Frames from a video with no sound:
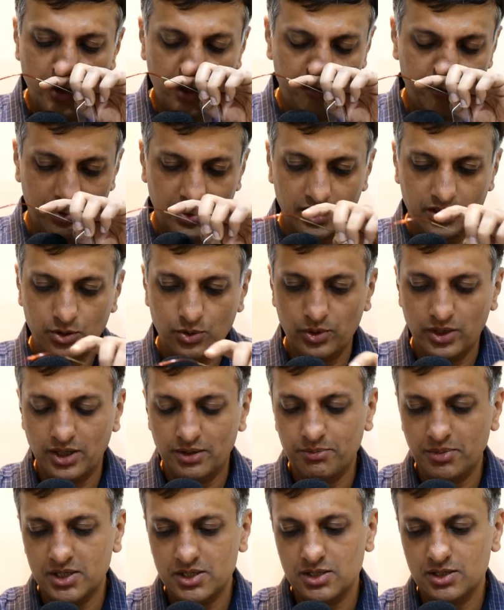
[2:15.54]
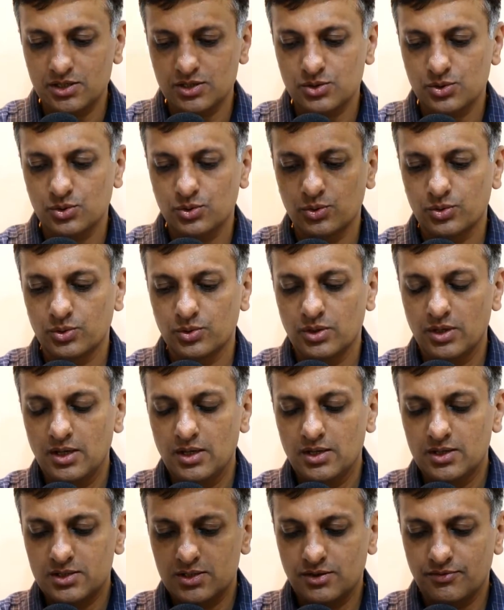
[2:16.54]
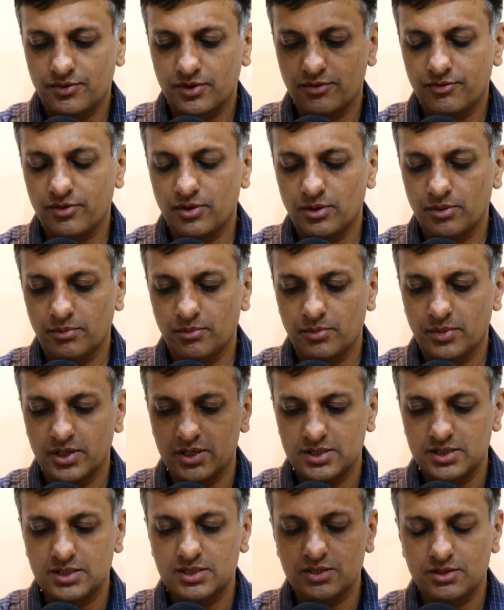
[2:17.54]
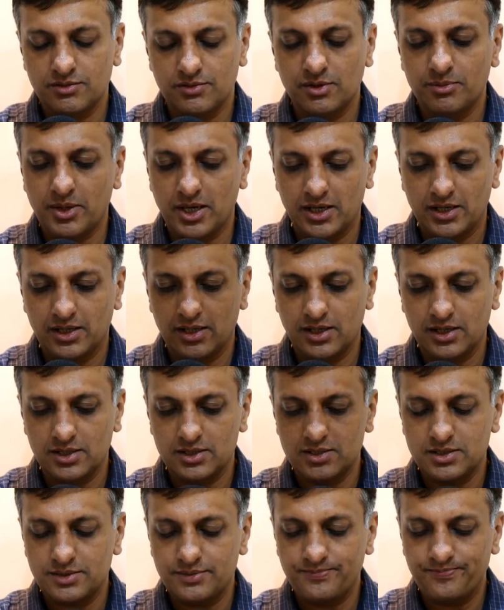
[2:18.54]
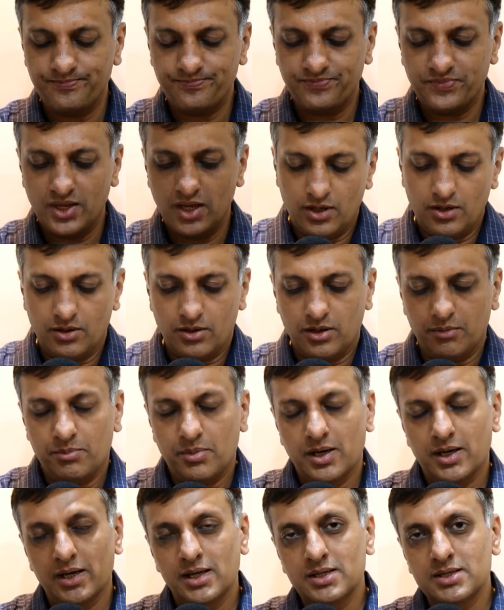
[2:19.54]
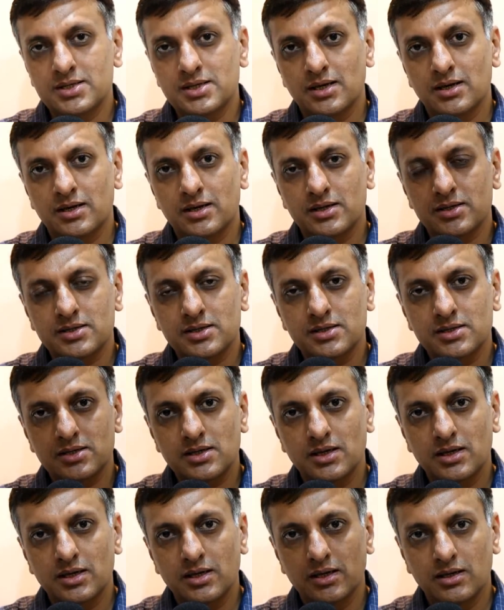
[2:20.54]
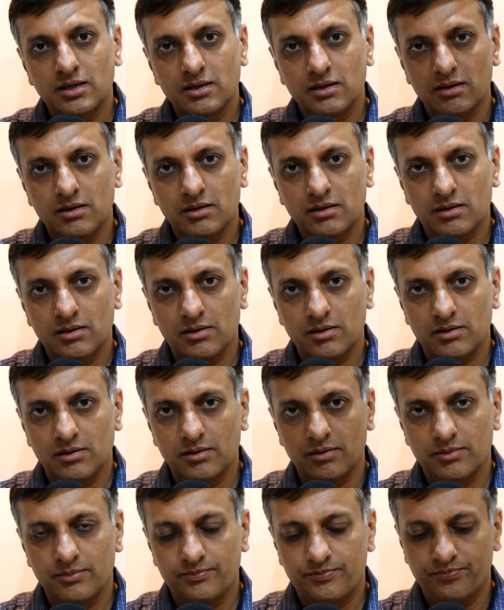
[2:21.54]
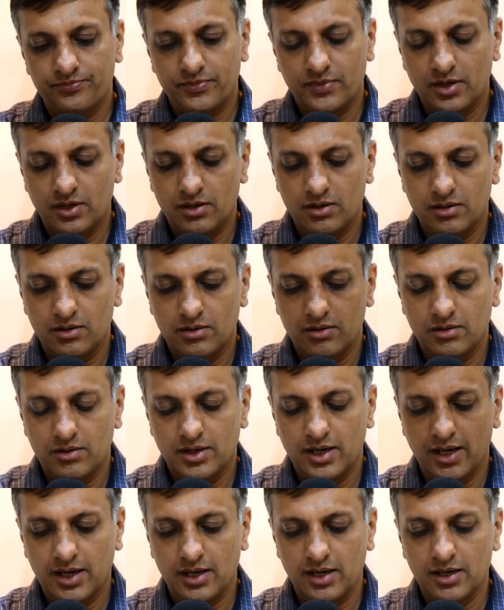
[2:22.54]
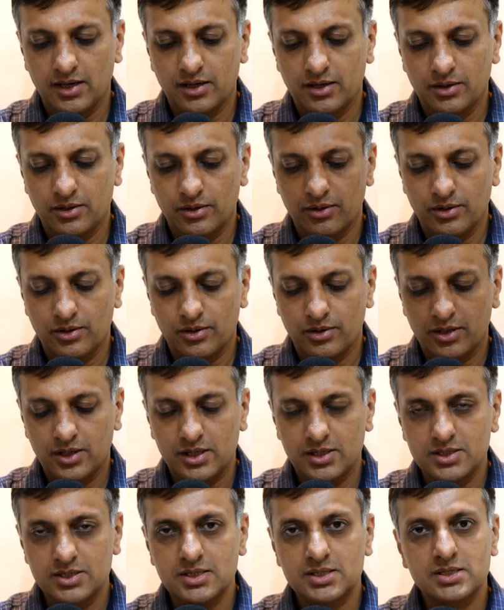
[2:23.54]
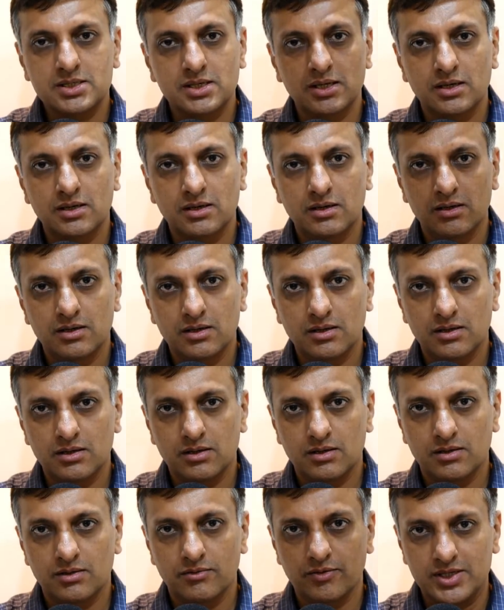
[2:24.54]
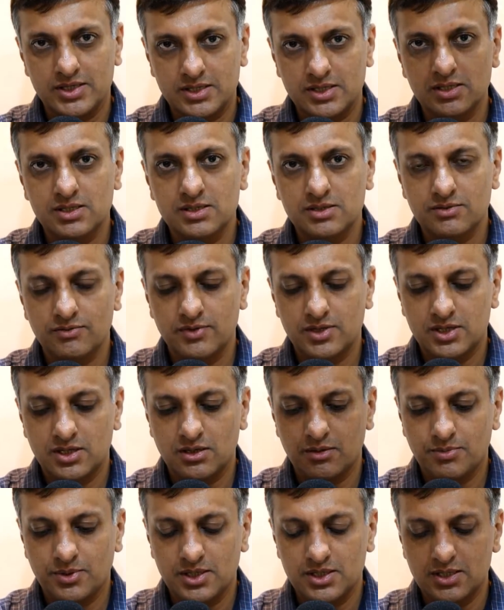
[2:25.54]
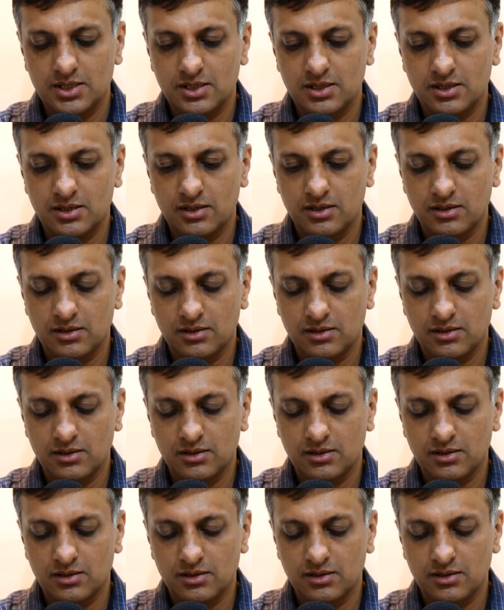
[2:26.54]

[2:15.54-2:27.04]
we do get patients who suffer from diseases of the pancreas. Okay, piles are essentially dilated or congested vessels which are present